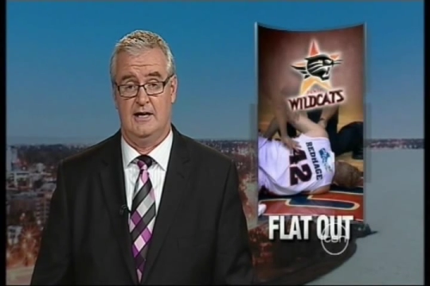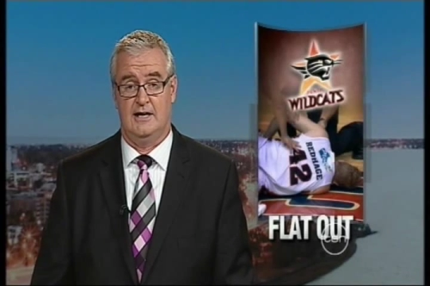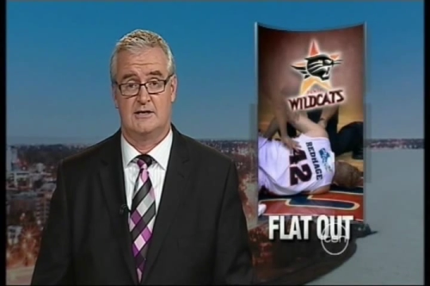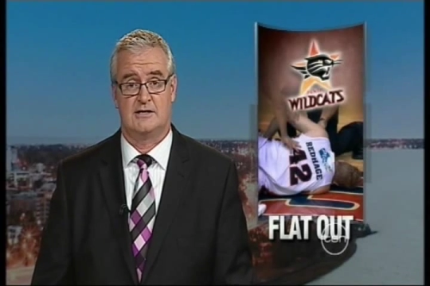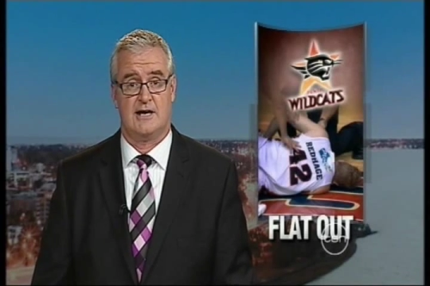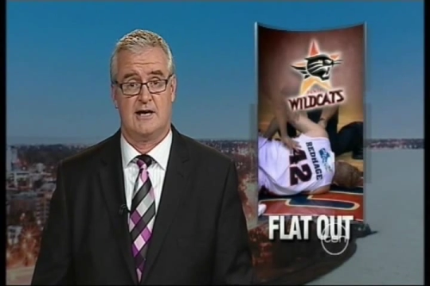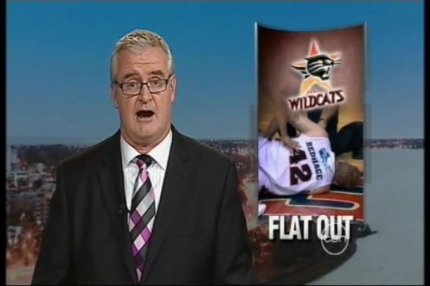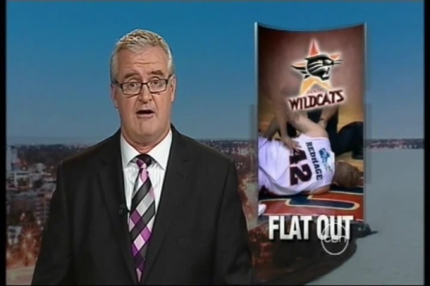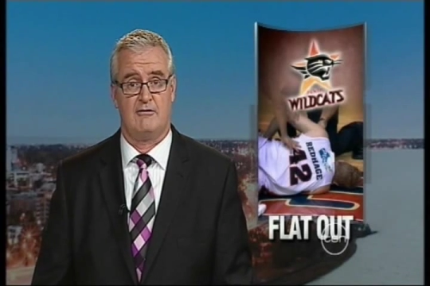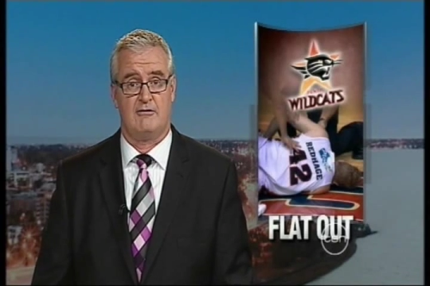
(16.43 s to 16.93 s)

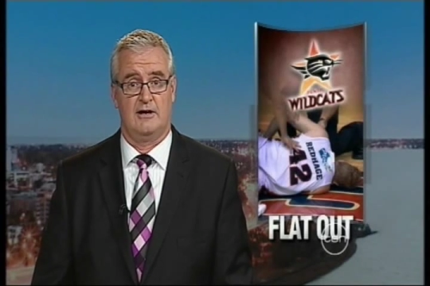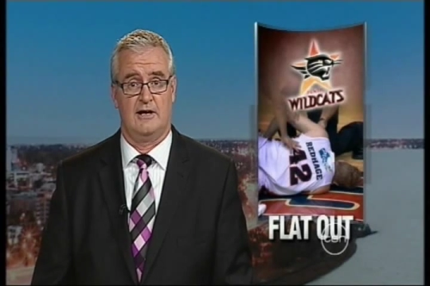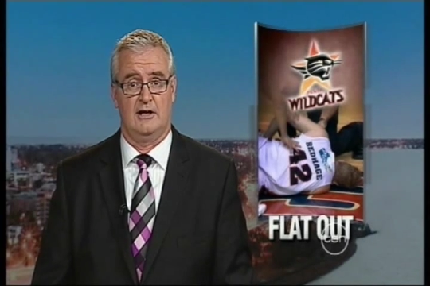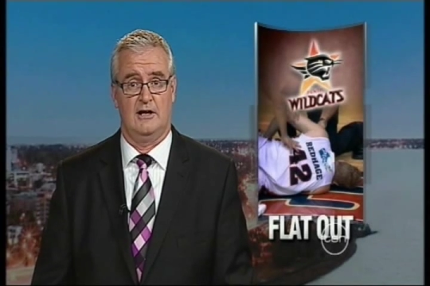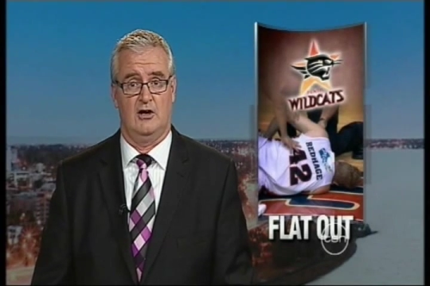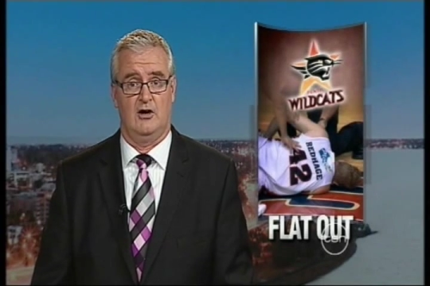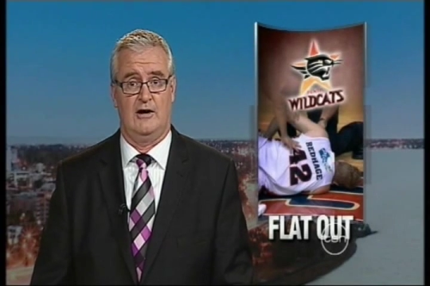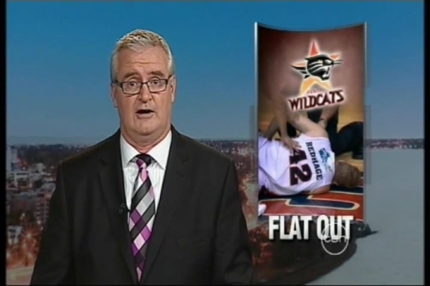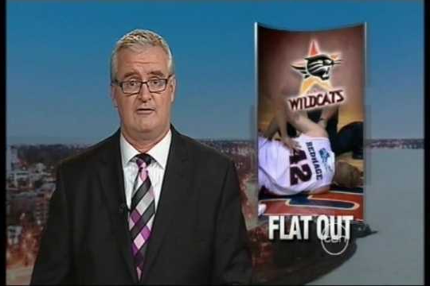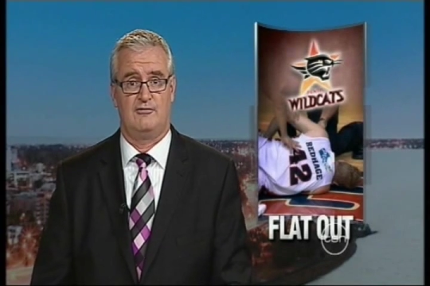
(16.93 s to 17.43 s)
He is
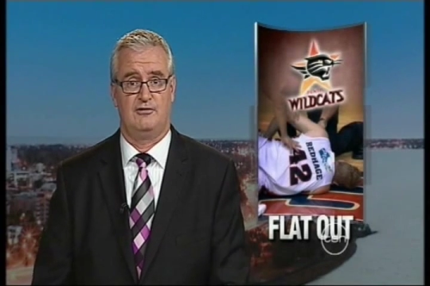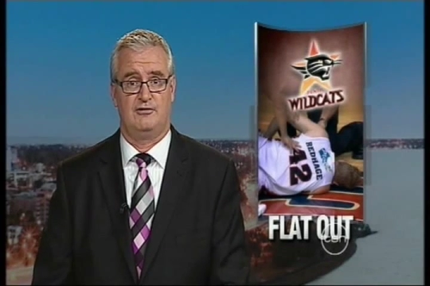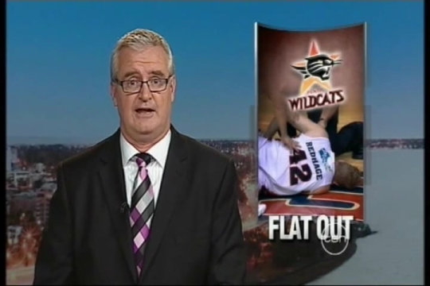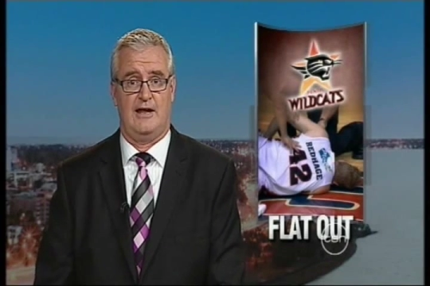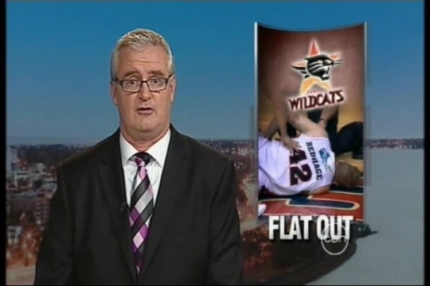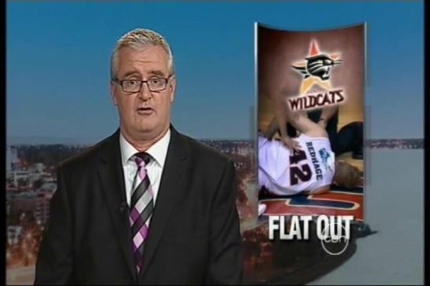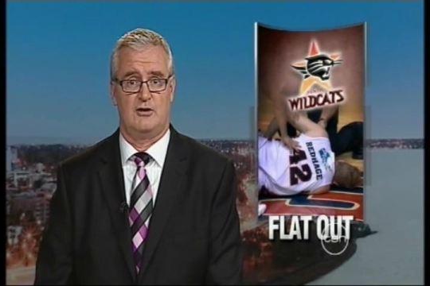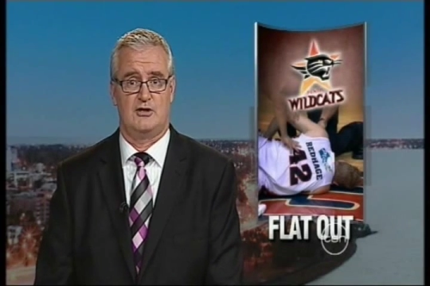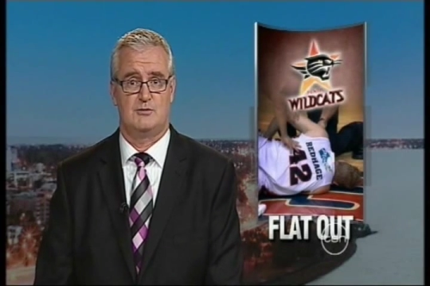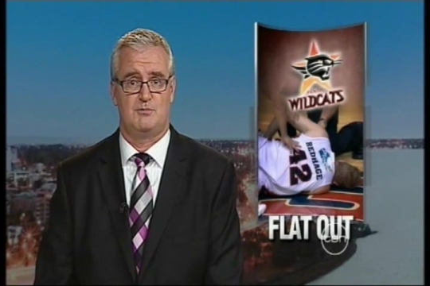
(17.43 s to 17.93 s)
currently lying
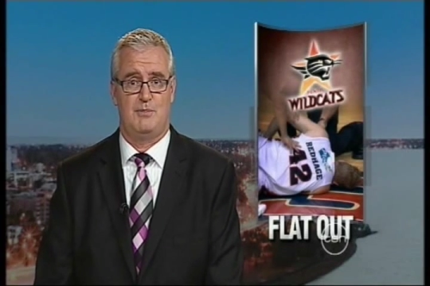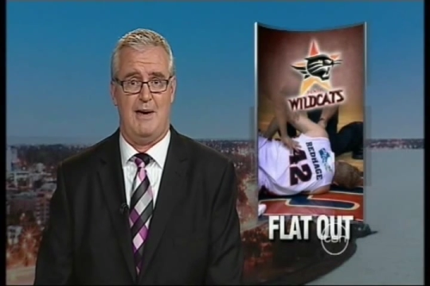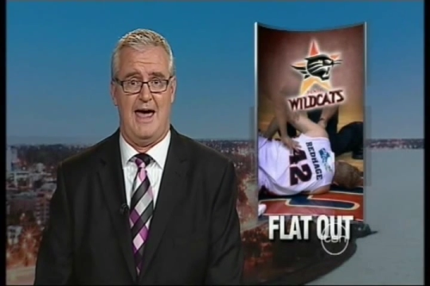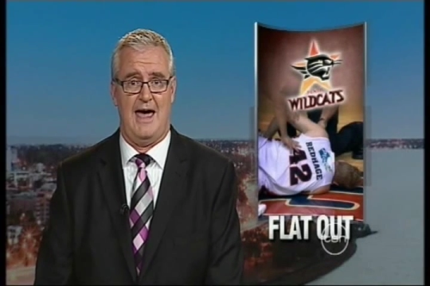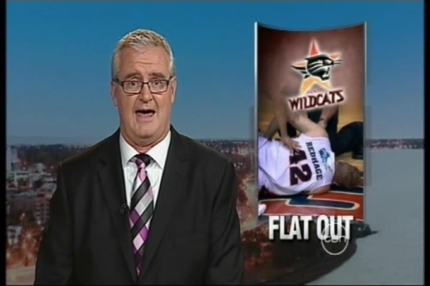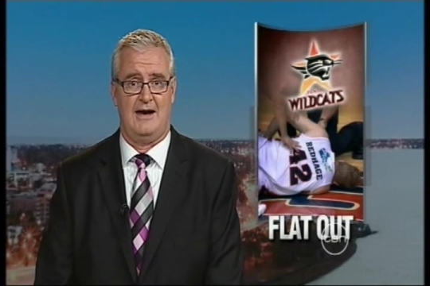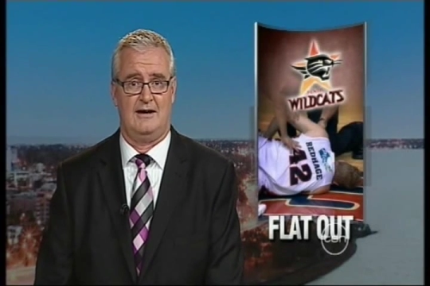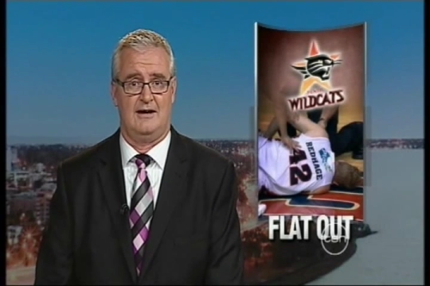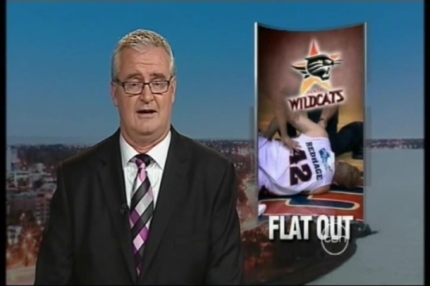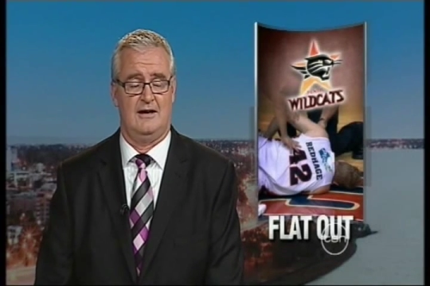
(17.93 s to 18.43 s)
flat on his
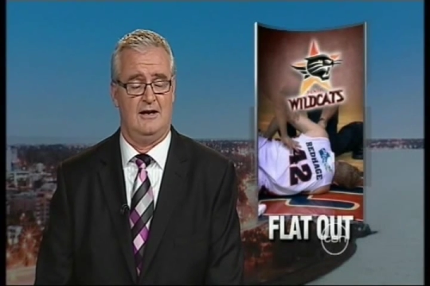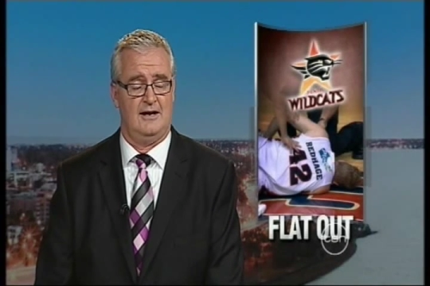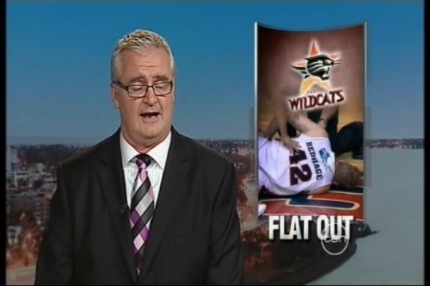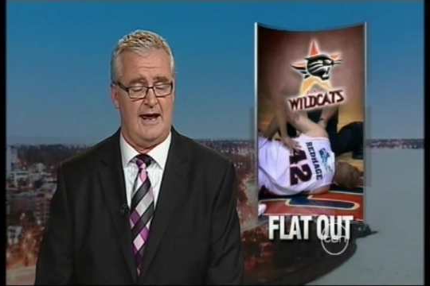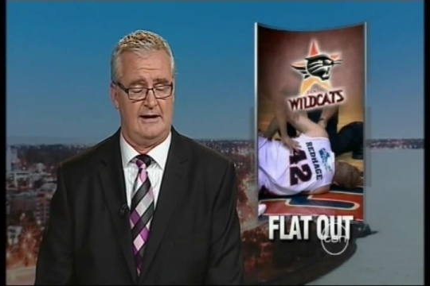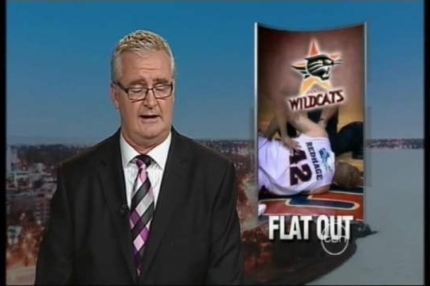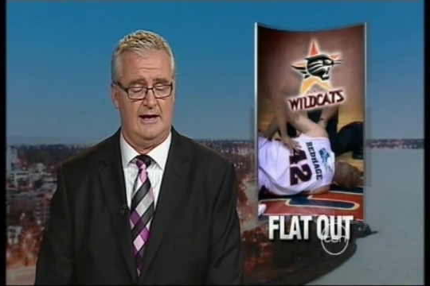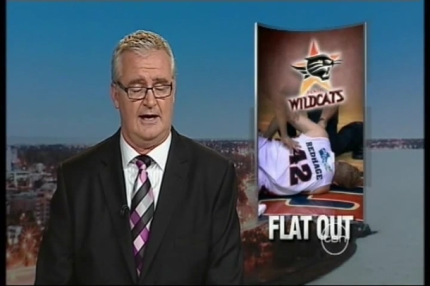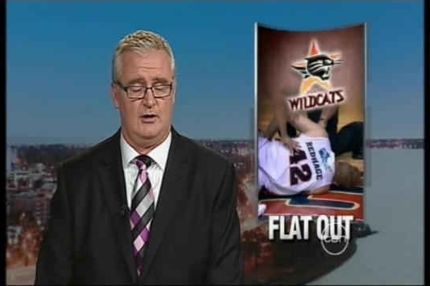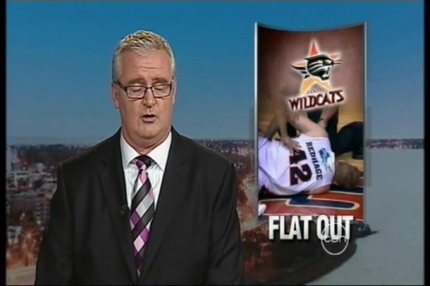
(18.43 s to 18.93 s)
back in
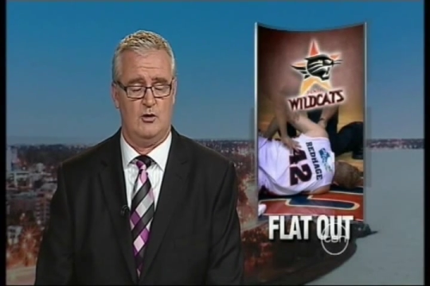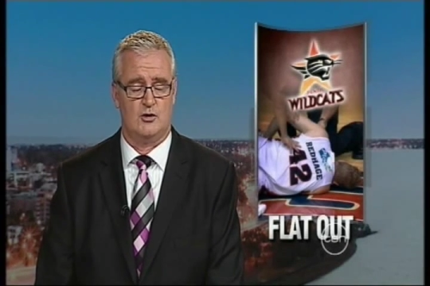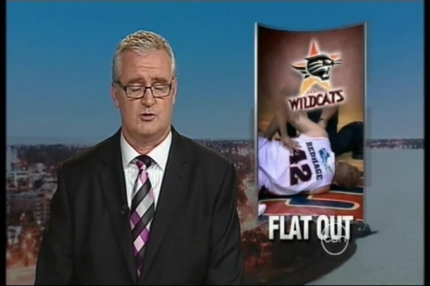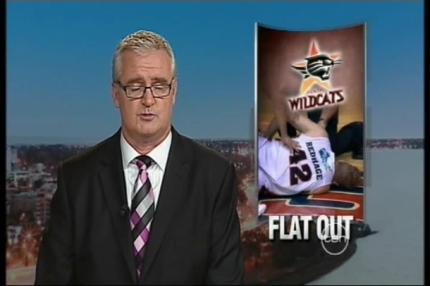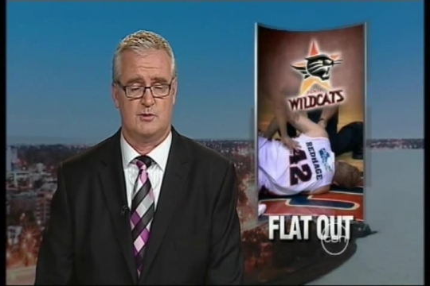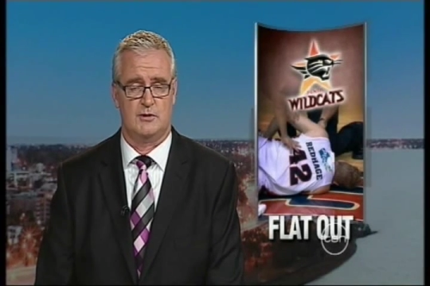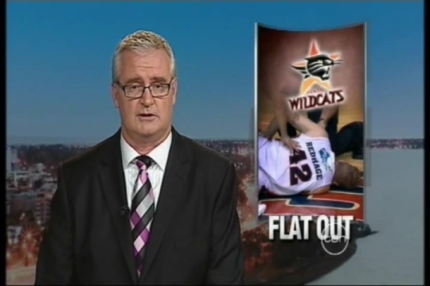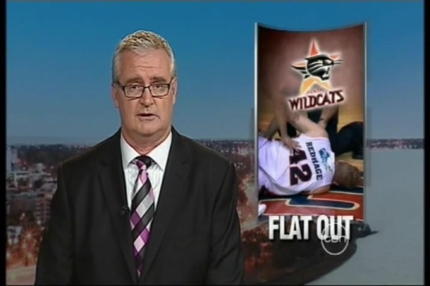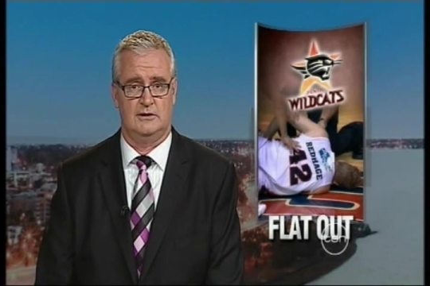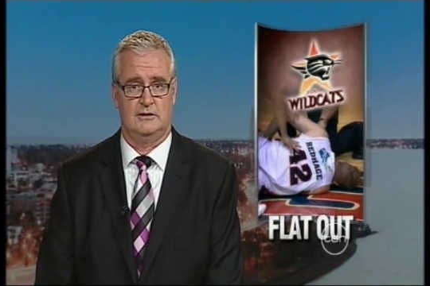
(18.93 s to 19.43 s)
an Adelaide
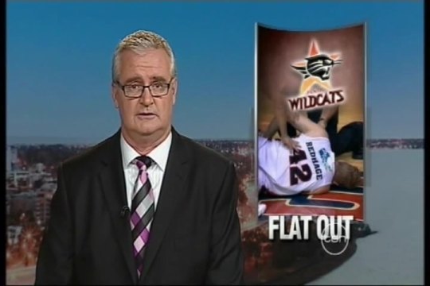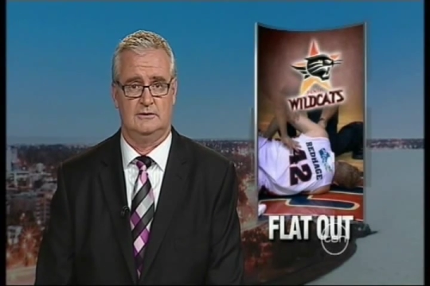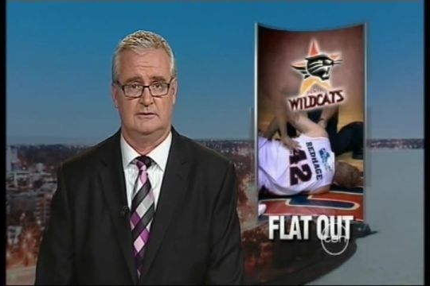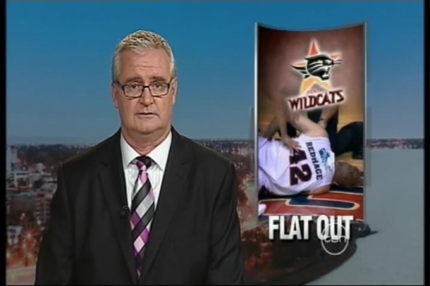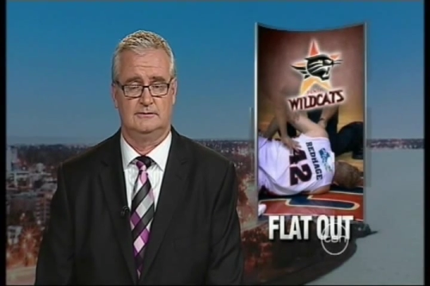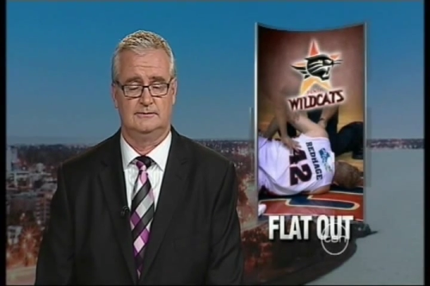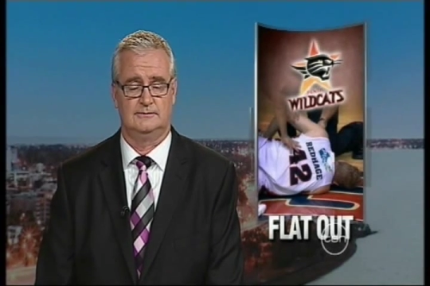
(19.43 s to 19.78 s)
hospital.